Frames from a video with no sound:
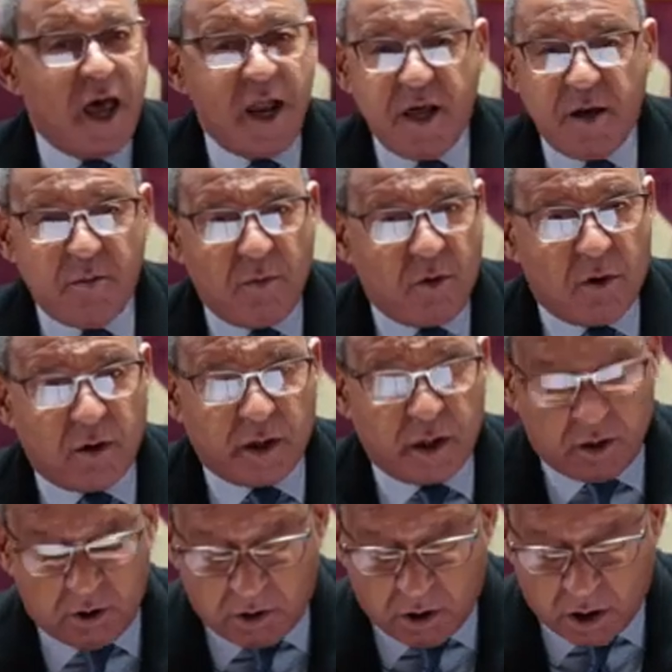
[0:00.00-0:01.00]
any more
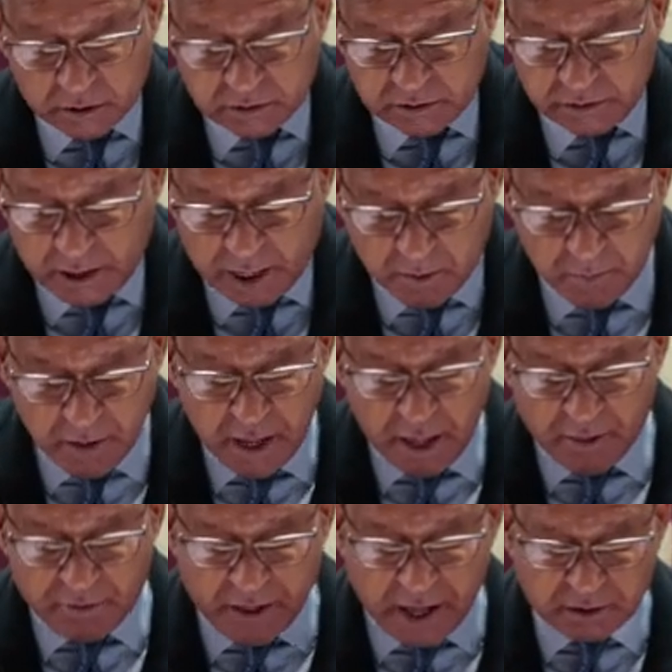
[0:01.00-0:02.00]
in God's name,
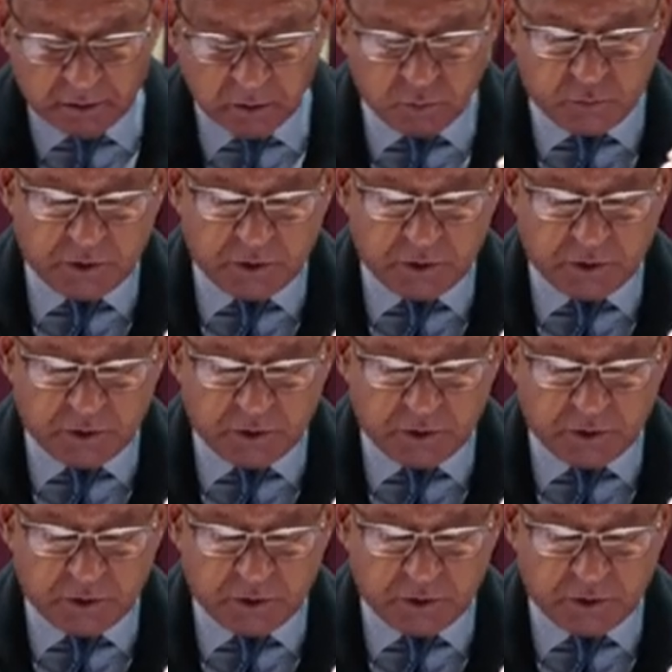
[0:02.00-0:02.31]
that